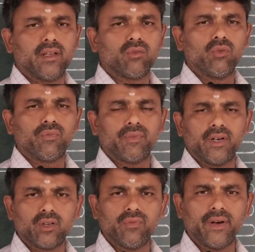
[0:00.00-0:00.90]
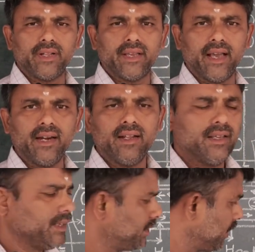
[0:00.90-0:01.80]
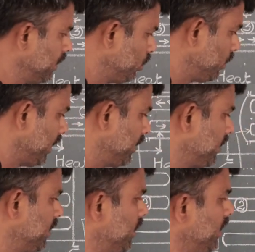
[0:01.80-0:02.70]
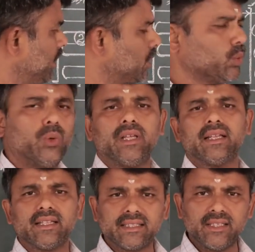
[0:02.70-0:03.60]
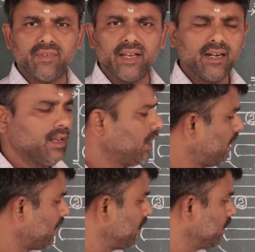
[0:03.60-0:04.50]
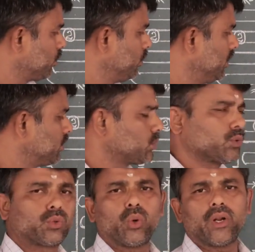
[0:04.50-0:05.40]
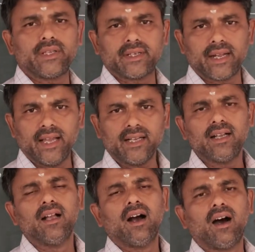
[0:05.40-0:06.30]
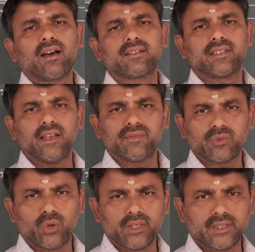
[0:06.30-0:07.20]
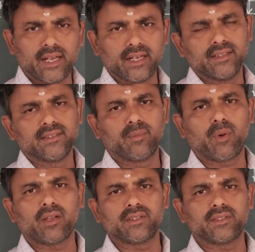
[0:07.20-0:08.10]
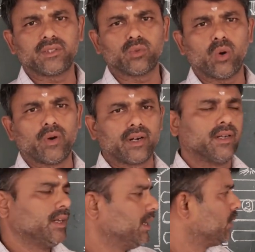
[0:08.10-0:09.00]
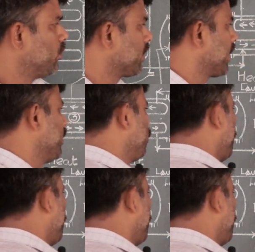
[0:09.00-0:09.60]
The liquefied air is sent into a liquid receiver or liquid storage tank or safe storage tank. The process is over. Okay,